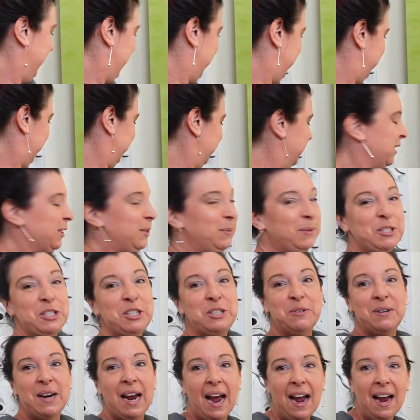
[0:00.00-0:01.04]
This is what
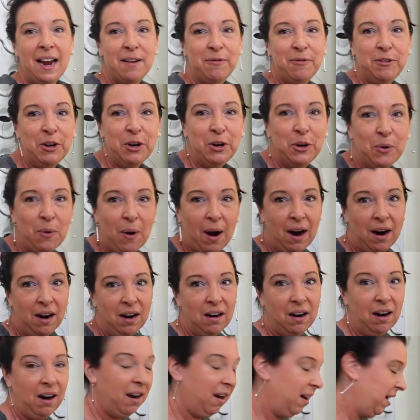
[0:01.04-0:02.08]
you get if you
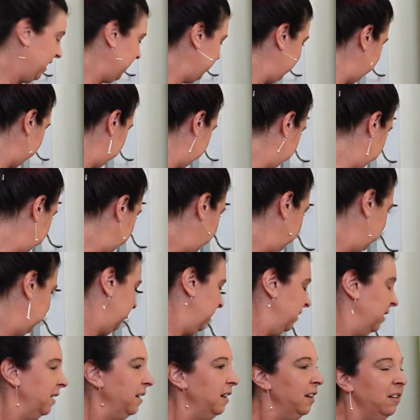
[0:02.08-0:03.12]
are hiding
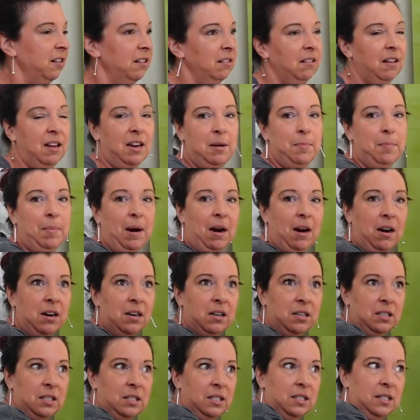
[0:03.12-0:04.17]
your light
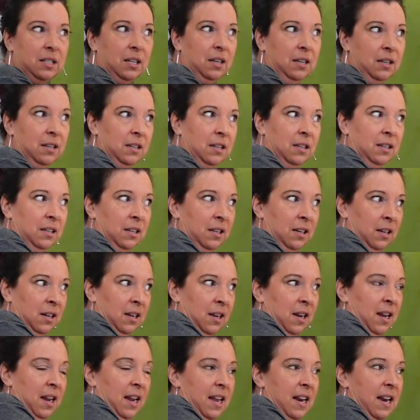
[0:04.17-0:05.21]
bars
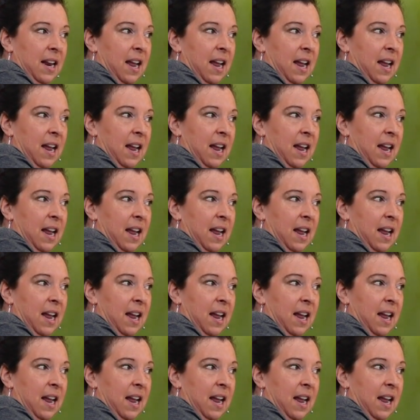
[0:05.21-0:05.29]
and